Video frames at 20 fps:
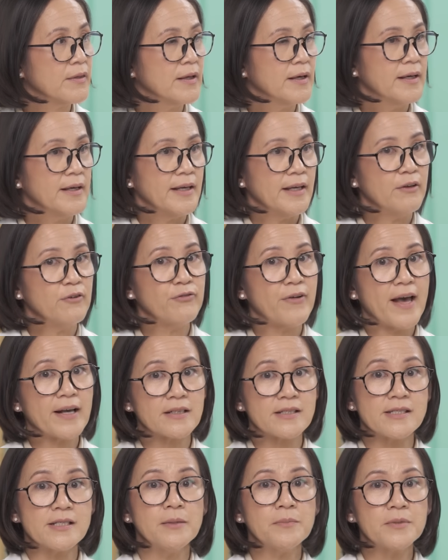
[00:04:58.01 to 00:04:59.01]
Yeah. In
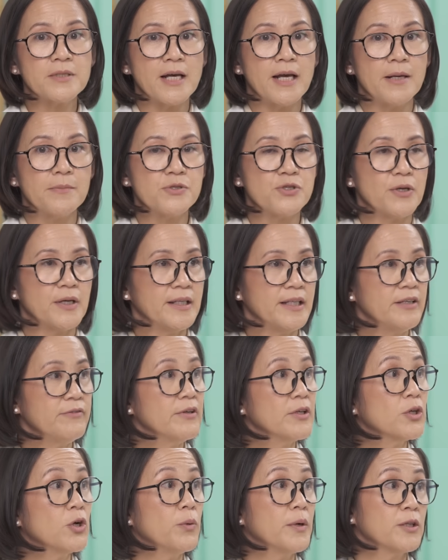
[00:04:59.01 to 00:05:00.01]
fact, sometimes you can
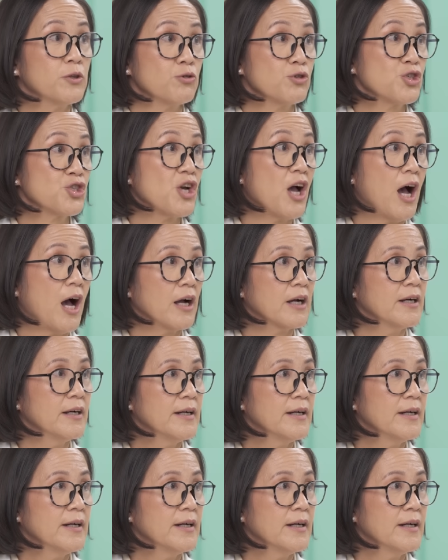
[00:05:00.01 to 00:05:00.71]
even go into shock